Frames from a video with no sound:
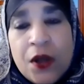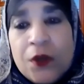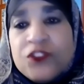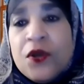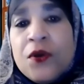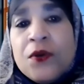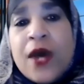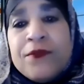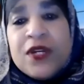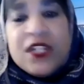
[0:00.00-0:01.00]
So
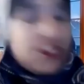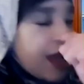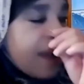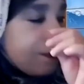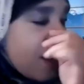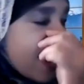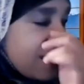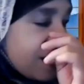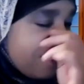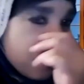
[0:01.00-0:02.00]
I'm going to stop right
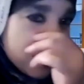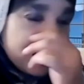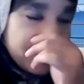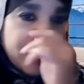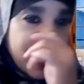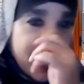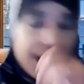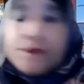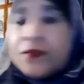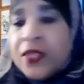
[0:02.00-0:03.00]
here for
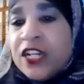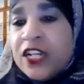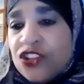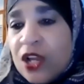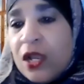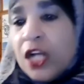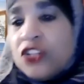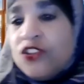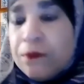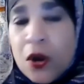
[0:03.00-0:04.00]
today.
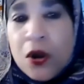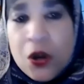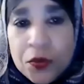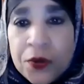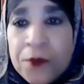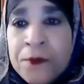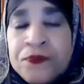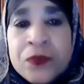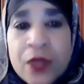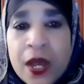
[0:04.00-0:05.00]
Inshallah, tomorrow,
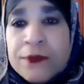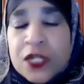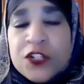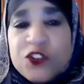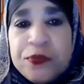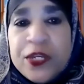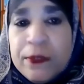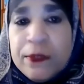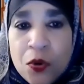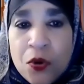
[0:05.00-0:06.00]
I'm going to speak
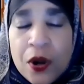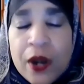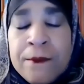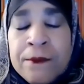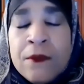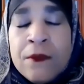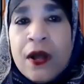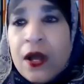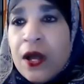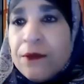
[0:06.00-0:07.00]
more
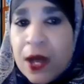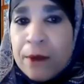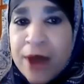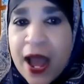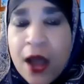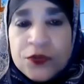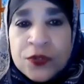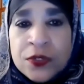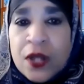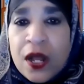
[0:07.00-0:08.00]

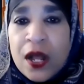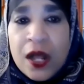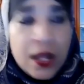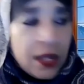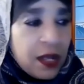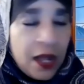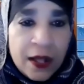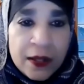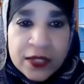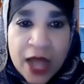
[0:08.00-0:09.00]
about
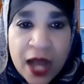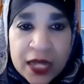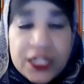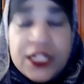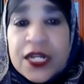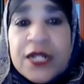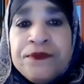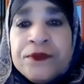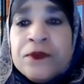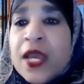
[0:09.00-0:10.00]

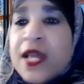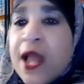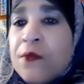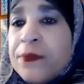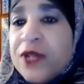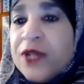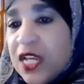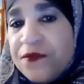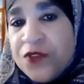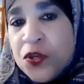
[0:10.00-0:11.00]
Aqidah, and I'm going to
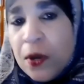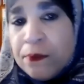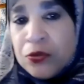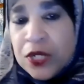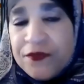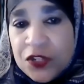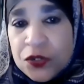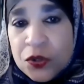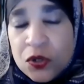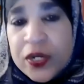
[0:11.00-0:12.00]
give you a brief
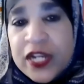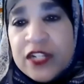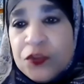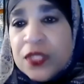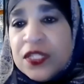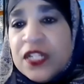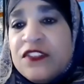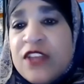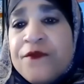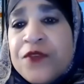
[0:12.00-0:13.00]
little quiz on
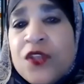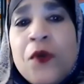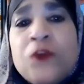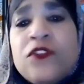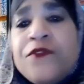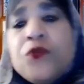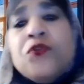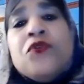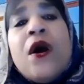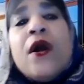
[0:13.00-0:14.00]
this. And for those of you
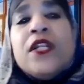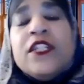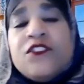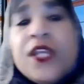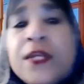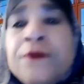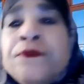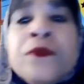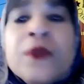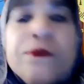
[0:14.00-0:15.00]
who are listening,
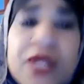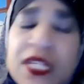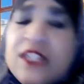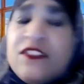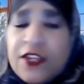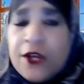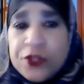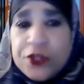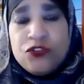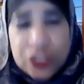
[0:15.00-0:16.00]
please tell
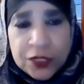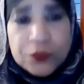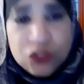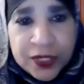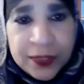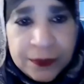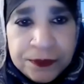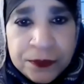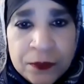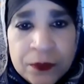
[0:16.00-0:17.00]
your children,
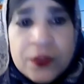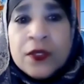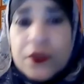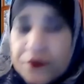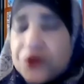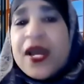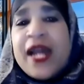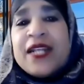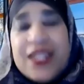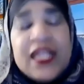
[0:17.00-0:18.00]
if you
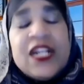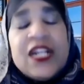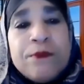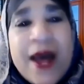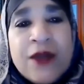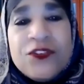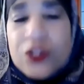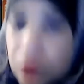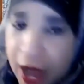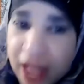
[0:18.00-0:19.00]
got kids about to
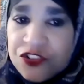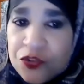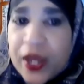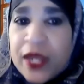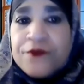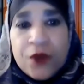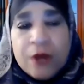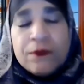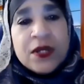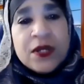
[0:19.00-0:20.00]
graduate from